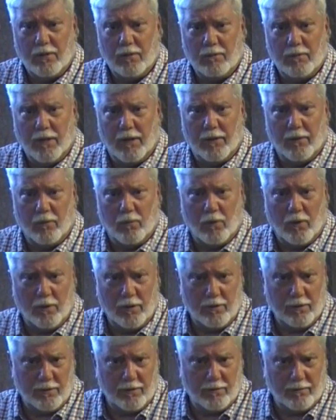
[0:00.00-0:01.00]
by the
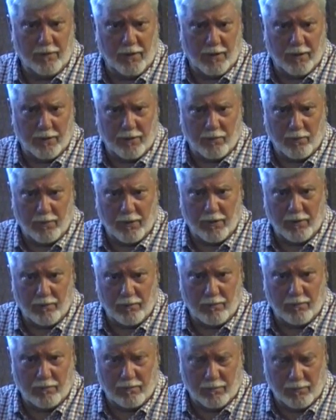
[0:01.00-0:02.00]
Word as we
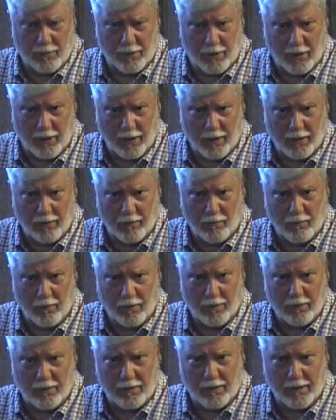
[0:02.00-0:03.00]
study the
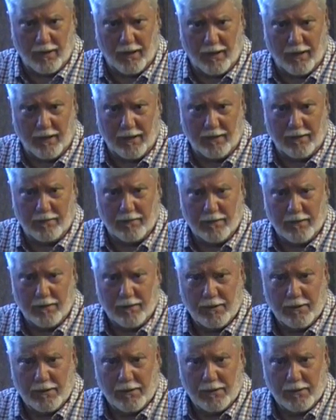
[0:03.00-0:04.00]
Word tonight.
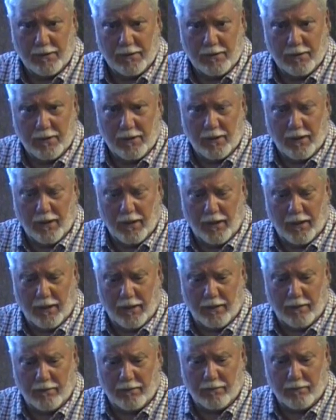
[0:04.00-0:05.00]

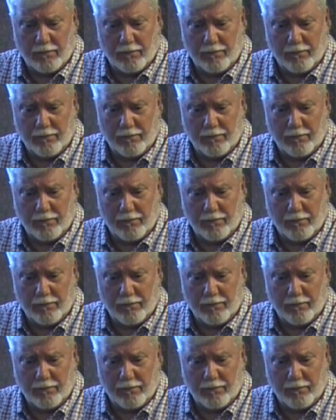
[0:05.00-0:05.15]
And